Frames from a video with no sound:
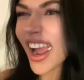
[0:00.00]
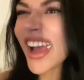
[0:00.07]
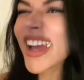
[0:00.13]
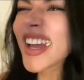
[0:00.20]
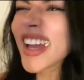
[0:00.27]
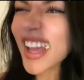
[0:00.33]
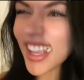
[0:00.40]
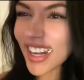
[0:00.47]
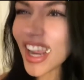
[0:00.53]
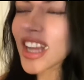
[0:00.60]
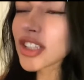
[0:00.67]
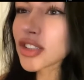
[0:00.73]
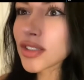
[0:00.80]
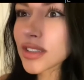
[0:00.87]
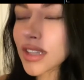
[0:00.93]
off,
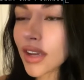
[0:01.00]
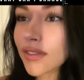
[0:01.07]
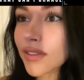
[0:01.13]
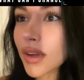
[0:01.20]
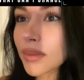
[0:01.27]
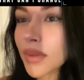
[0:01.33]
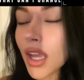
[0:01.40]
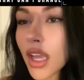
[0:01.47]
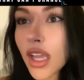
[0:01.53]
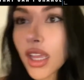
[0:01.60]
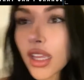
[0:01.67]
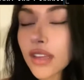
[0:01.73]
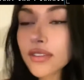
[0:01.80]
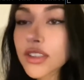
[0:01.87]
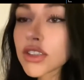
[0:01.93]
either you can, I guess you
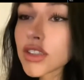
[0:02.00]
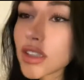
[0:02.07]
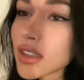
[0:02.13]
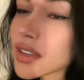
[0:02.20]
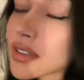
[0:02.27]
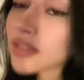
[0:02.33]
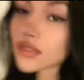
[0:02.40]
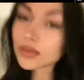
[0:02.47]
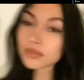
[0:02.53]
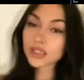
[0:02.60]
could just sign out or